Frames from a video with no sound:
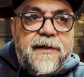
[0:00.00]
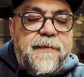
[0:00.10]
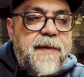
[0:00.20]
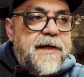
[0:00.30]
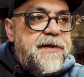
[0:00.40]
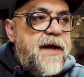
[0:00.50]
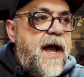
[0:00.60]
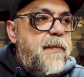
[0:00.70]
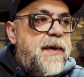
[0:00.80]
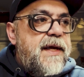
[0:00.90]
you
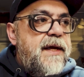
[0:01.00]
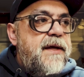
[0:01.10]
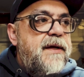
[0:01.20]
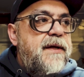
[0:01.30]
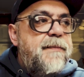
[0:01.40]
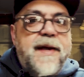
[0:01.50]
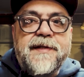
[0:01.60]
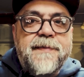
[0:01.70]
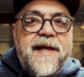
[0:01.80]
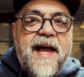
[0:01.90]
happy,
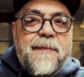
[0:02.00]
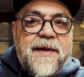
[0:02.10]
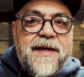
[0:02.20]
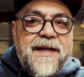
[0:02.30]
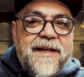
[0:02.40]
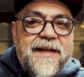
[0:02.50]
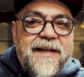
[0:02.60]
makes me happy.